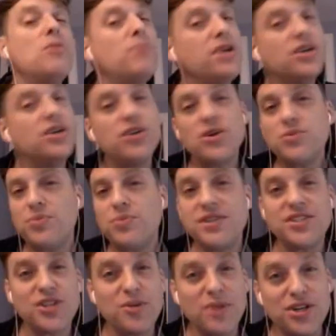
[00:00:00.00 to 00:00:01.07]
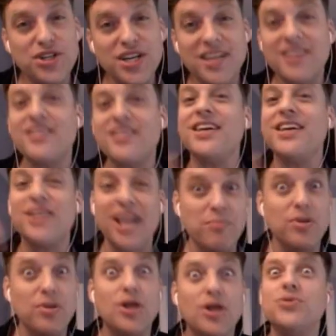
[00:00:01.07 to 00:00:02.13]
but you don't put so much in that it like
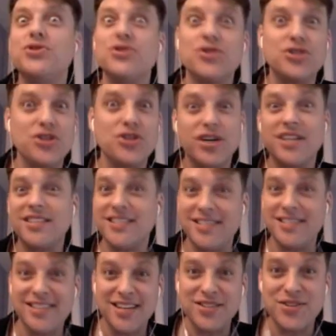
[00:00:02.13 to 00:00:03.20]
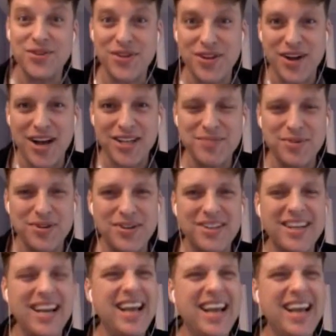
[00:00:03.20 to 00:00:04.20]
blows your circuits and sends you to the hospital